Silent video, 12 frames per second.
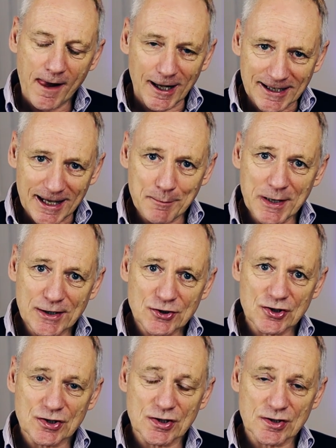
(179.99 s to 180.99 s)
an
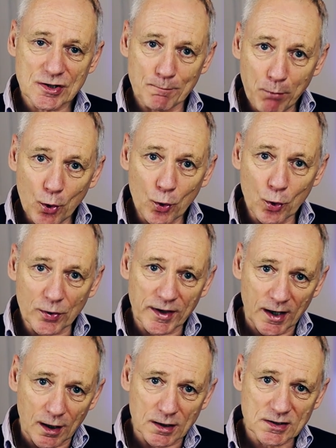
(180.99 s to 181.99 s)
image to support
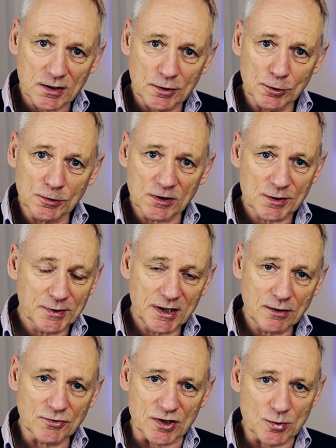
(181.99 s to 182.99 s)
the article, because we
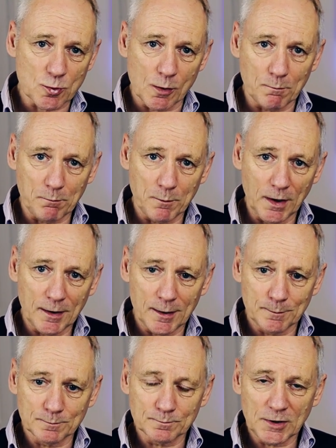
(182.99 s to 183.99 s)
don't just want
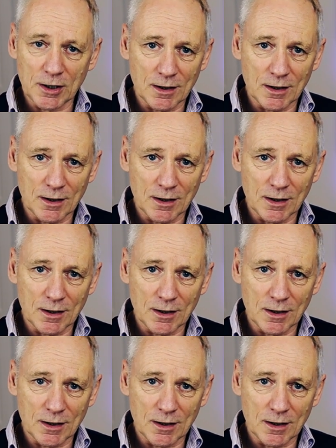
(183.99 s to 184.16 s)
um,